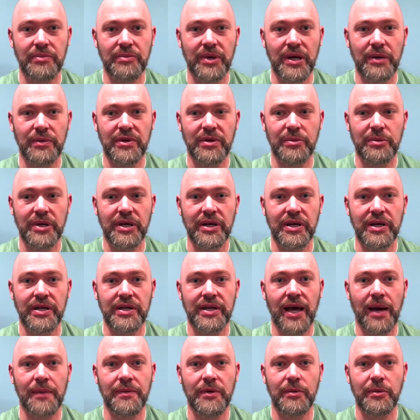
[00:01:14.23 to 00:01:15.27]
be able to be
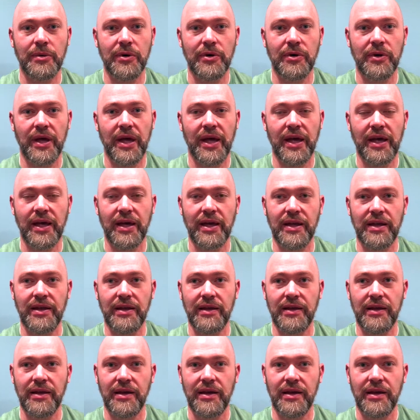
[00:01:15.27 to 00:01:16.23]
adaptable and